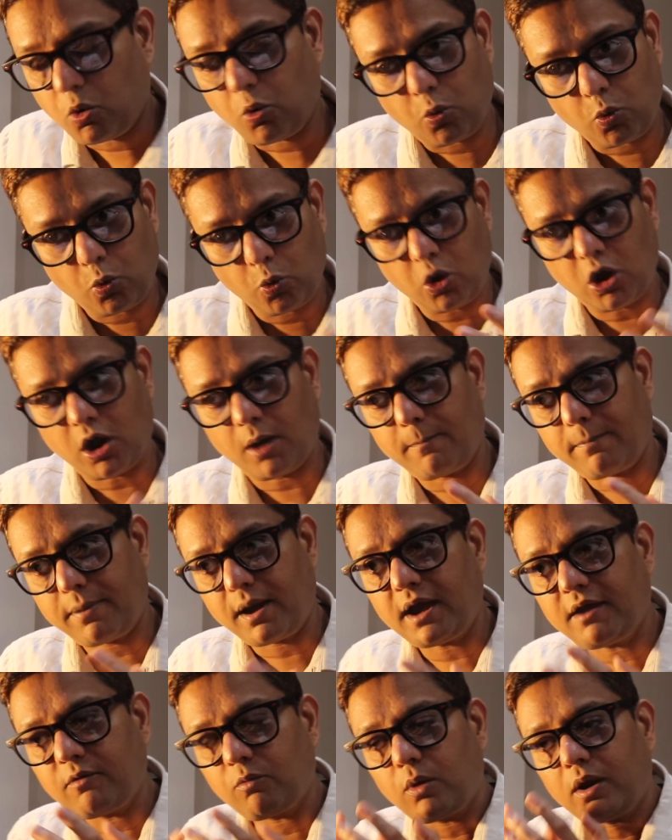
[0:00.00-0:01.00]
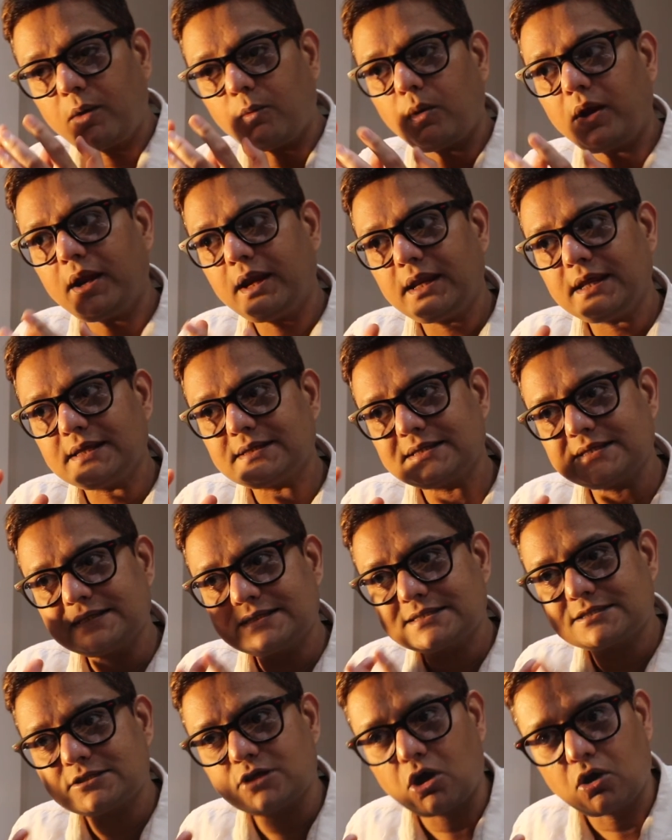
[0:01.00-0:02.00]
when this
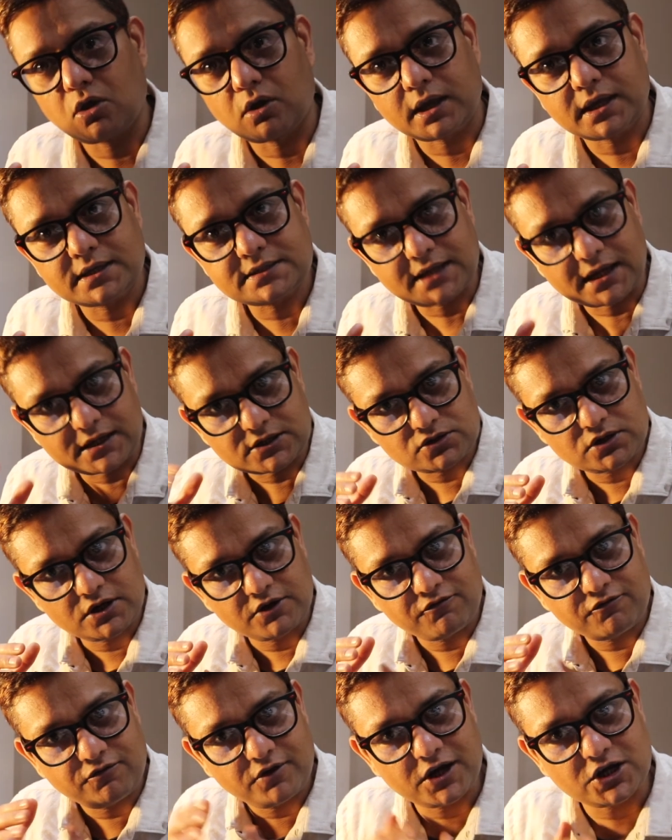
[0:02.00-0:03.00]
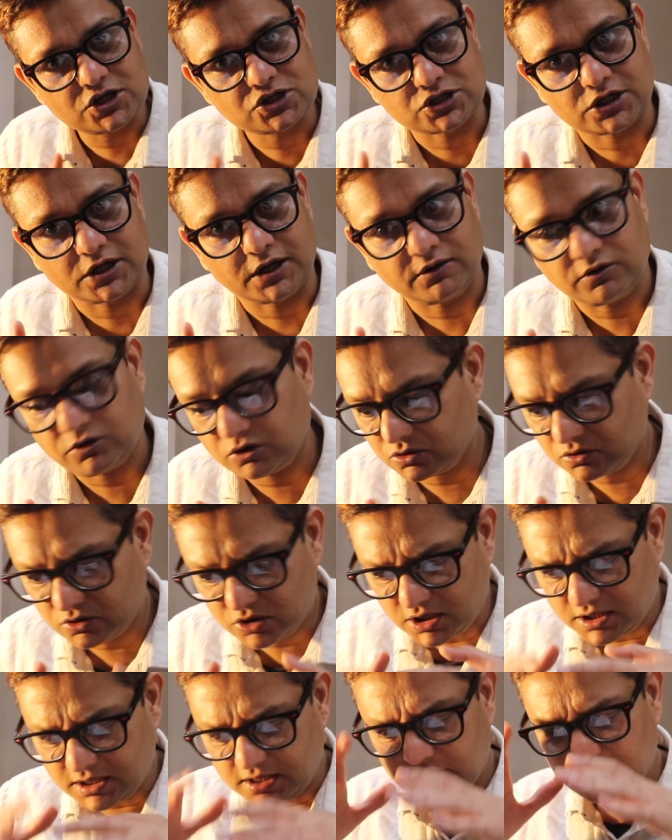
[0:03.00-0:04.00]
song is actually finishing, you
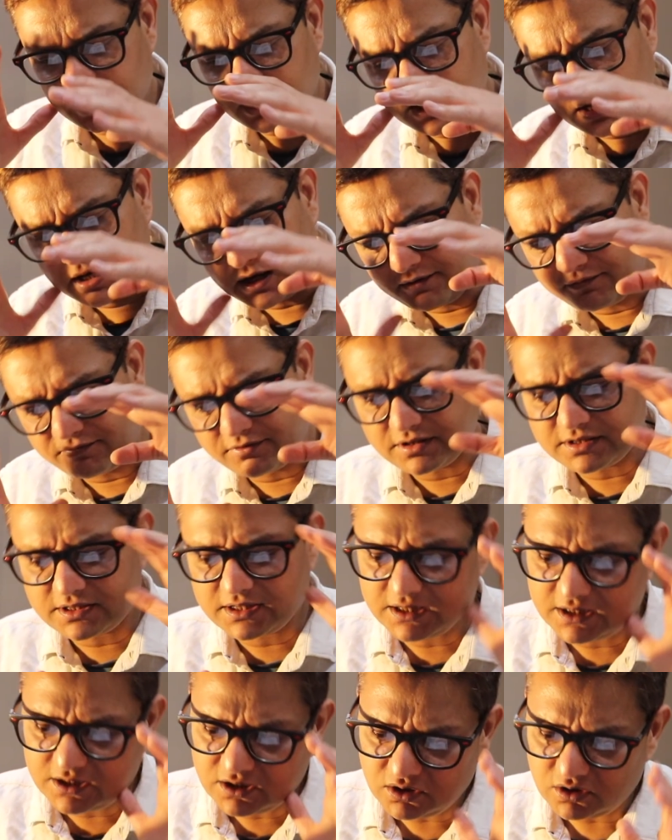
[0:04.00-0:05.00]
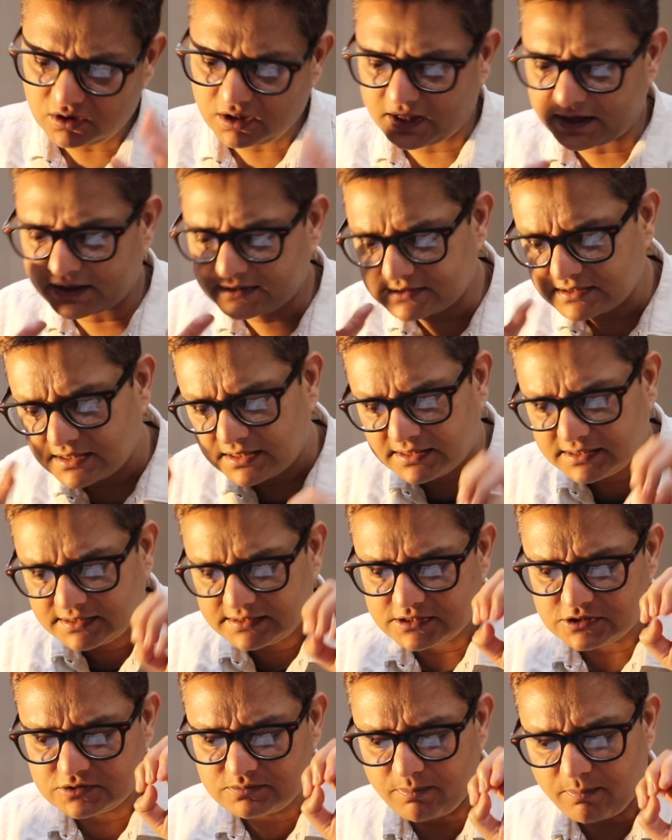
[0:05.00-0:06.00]
can hear everything, you know, like
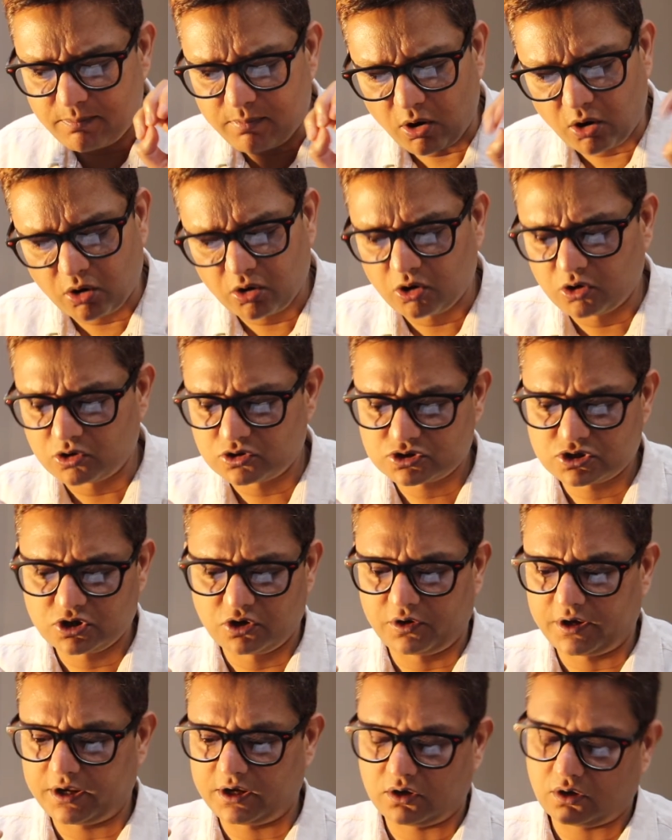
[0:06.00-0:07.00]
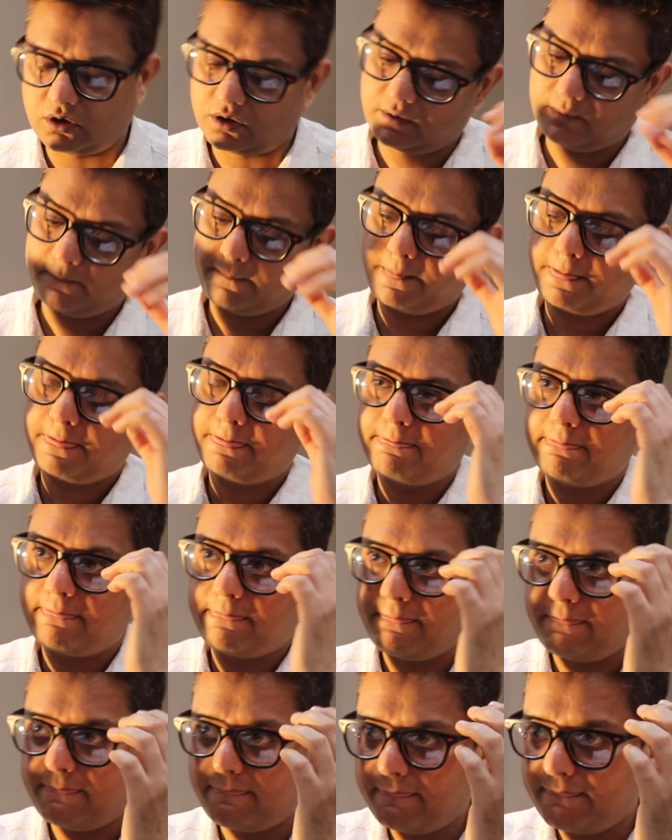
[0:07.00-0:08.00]
this bongos going on,
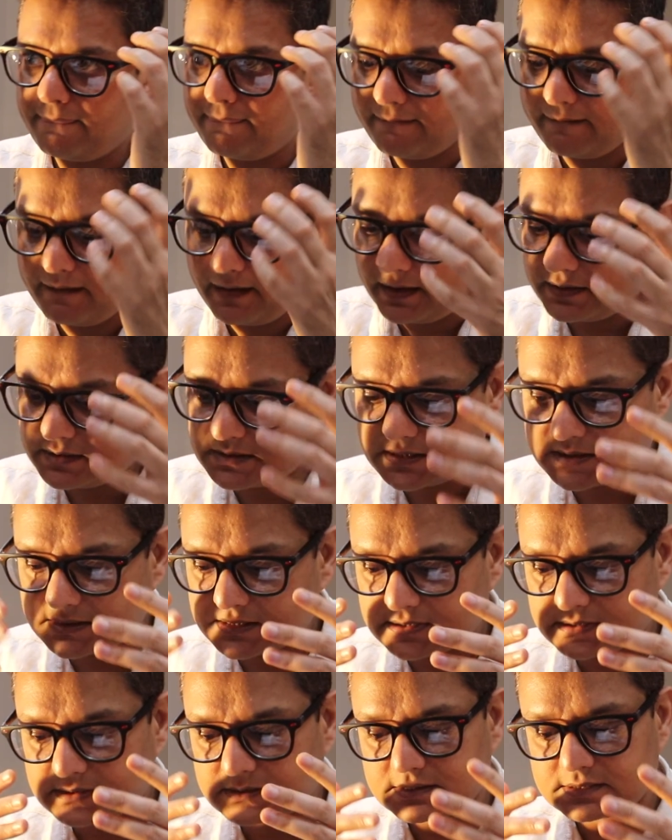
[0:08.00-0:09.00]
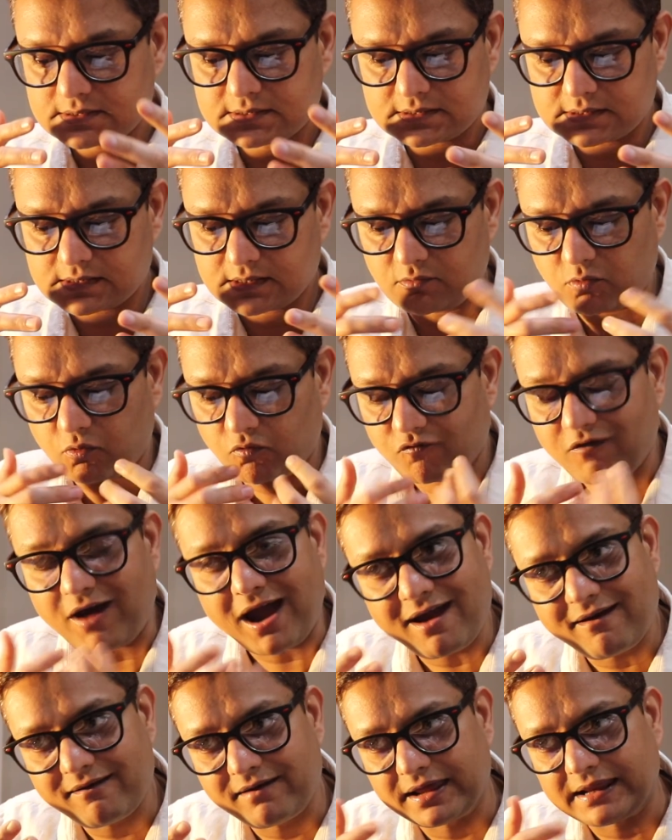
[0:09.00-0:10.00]
it's
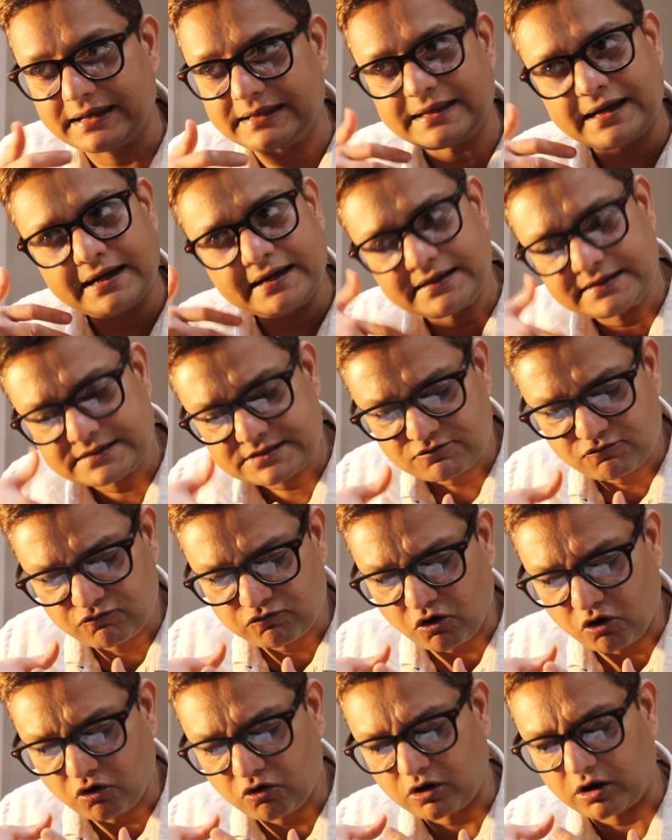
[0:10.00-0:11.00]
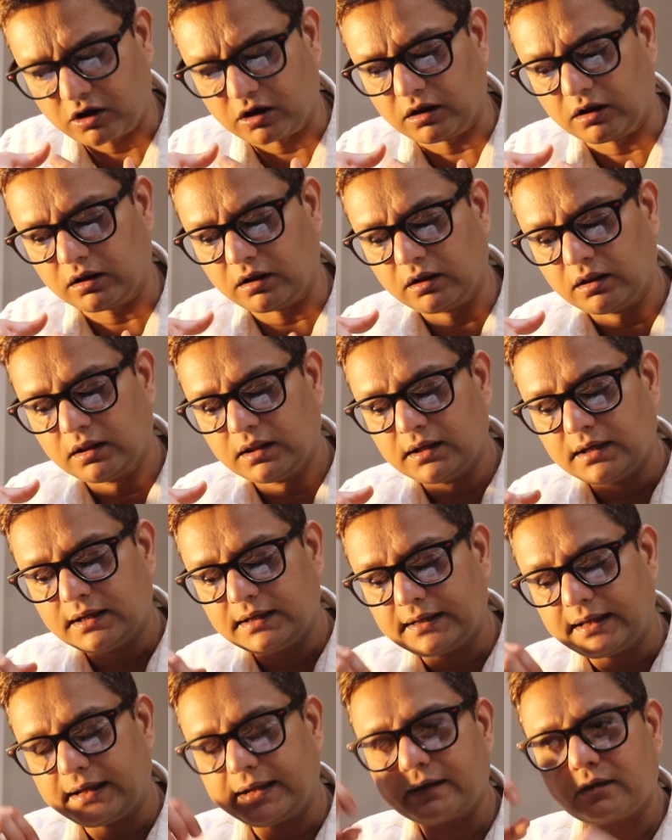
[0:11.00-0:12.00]
violin, then it's vocal
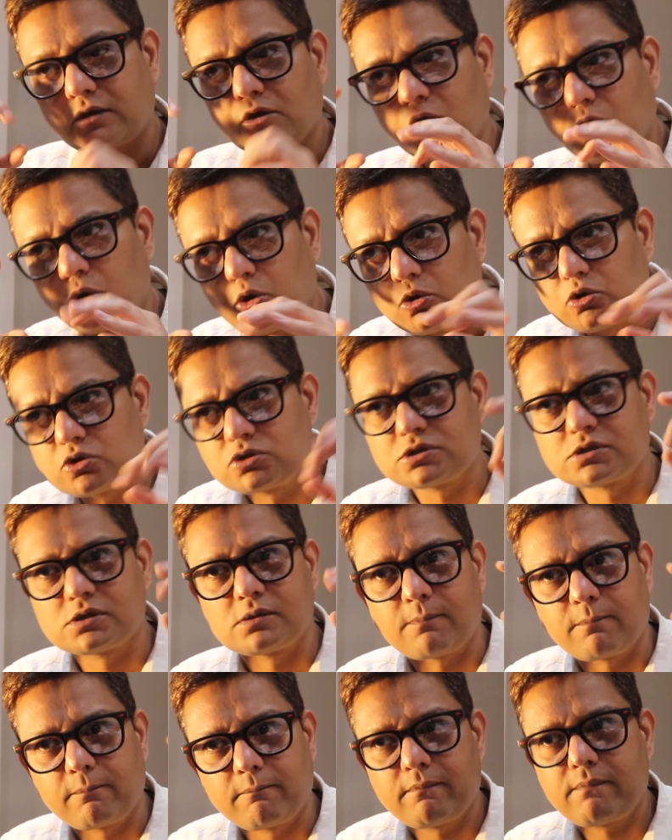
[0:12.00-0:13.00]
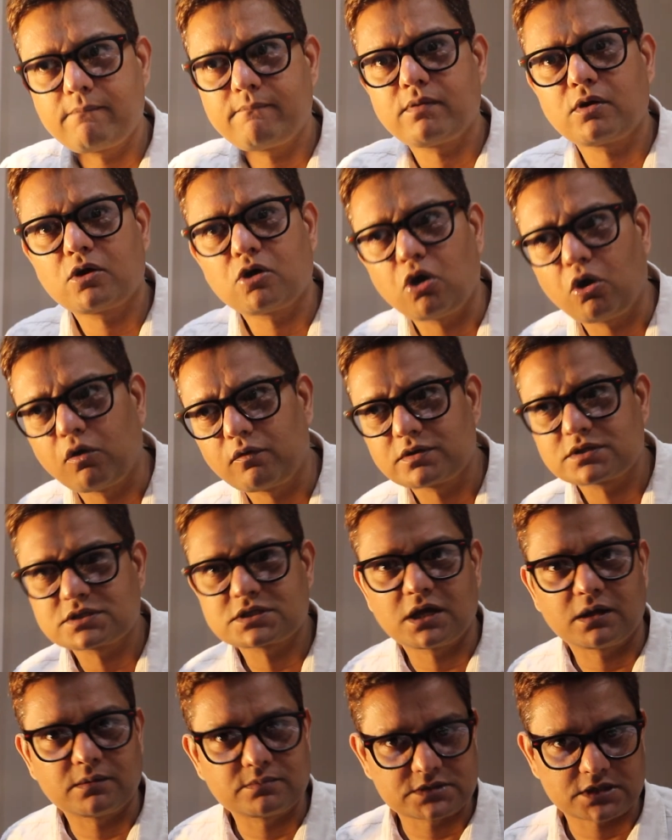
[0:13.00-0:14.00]
and chords, and the chorus
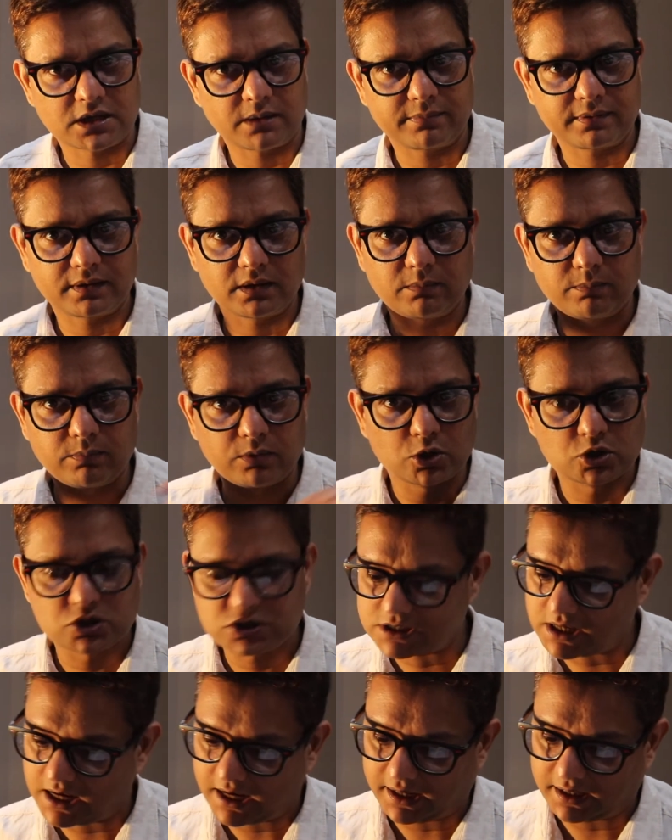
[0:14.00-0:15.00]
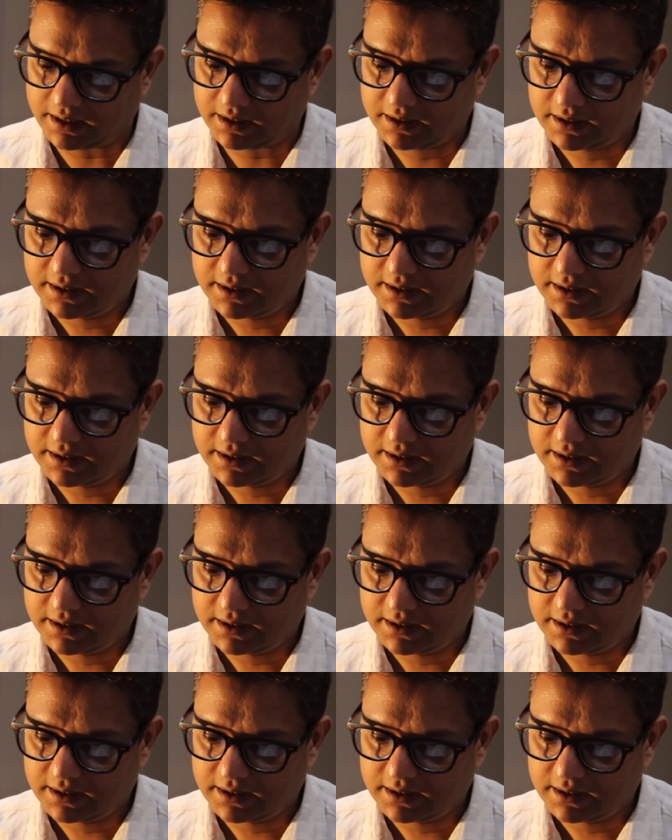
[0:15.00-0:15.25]
comes up in the both side,